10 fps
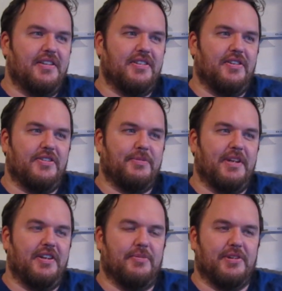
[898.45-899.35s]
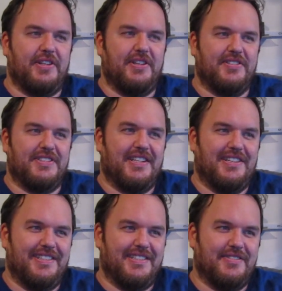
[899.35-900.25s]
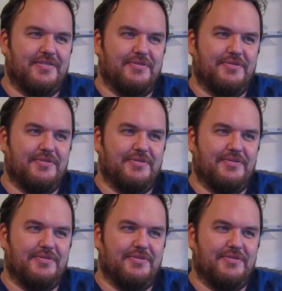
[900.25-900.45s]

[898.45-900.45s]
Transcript: You know, I spent a number of years there, and